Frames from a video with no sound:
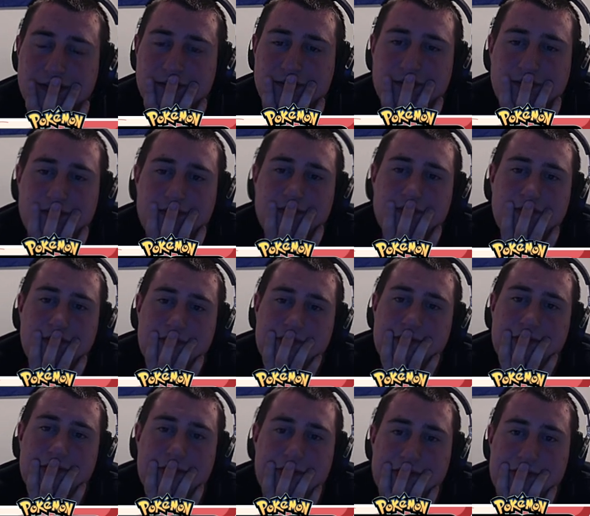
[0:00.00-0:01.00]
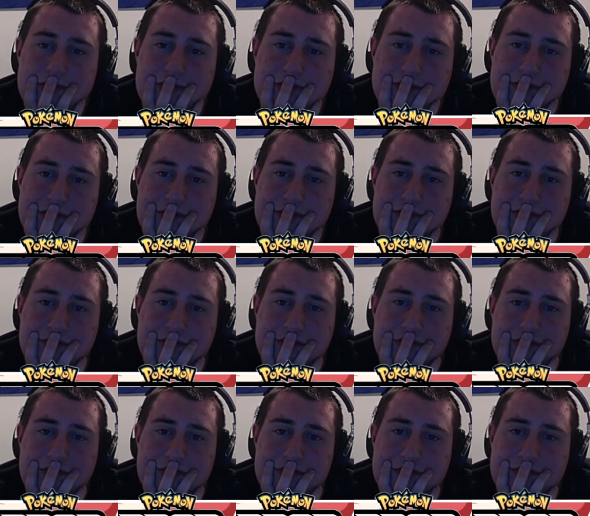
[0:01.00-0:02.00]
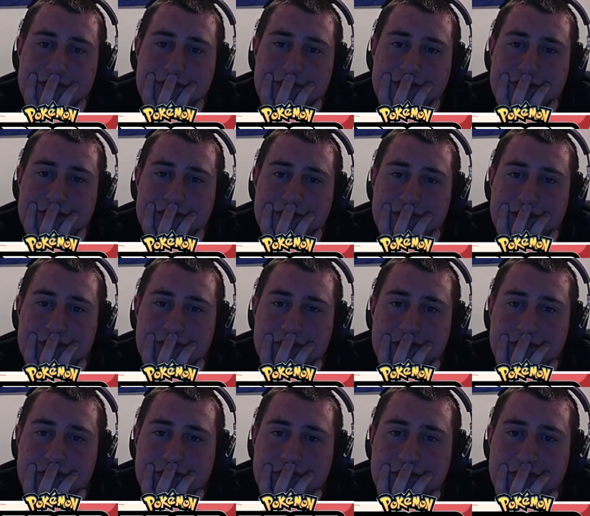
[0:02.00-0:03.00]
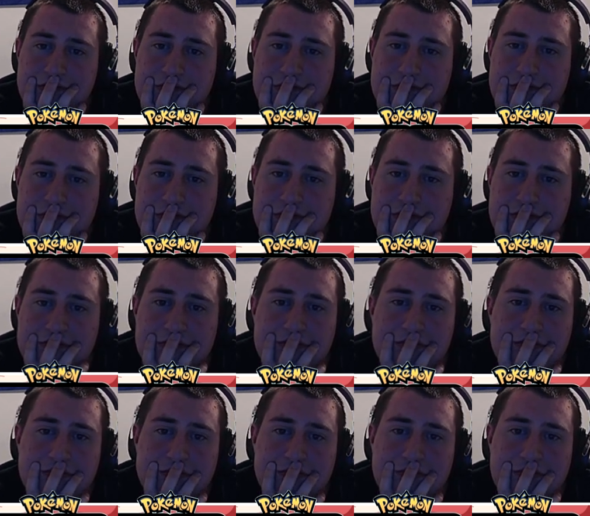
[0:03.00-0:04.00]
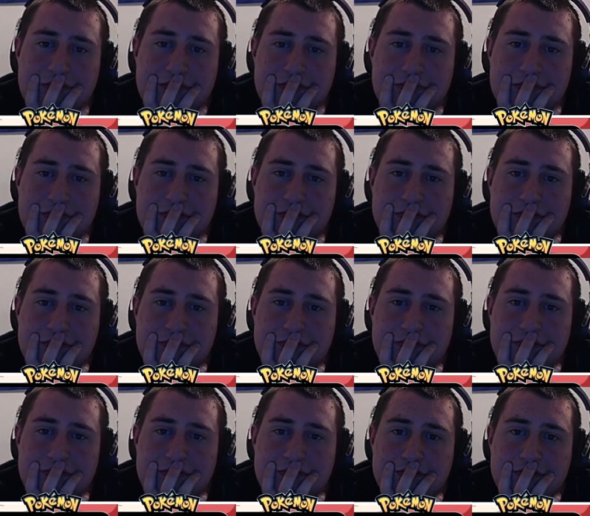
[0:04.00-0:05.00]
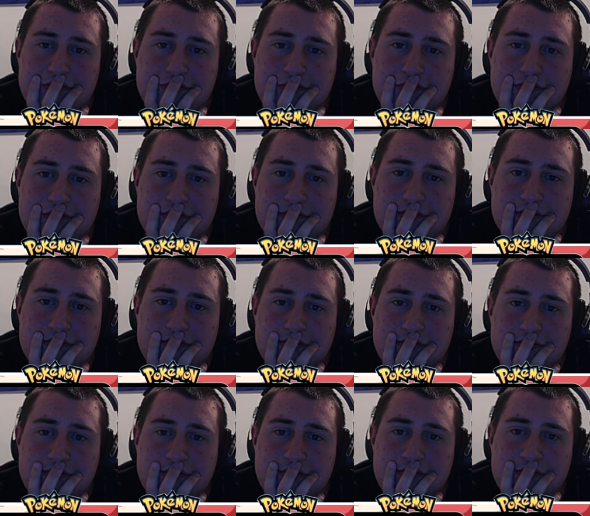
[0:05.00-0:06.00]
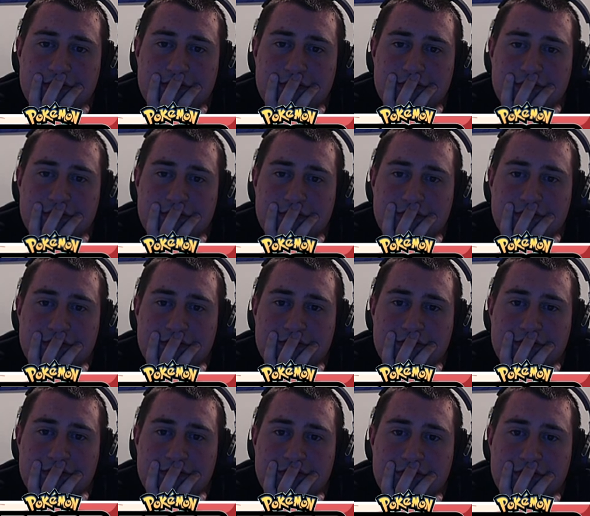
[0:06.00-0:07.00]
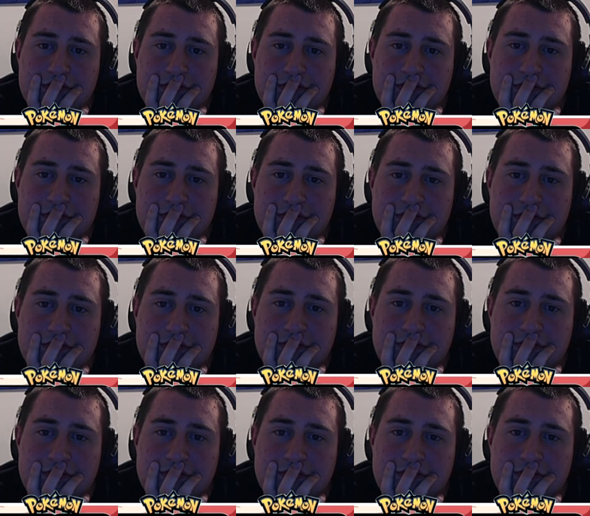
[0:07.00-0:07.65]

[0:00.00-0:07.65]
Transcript: No one is speaking in this clip.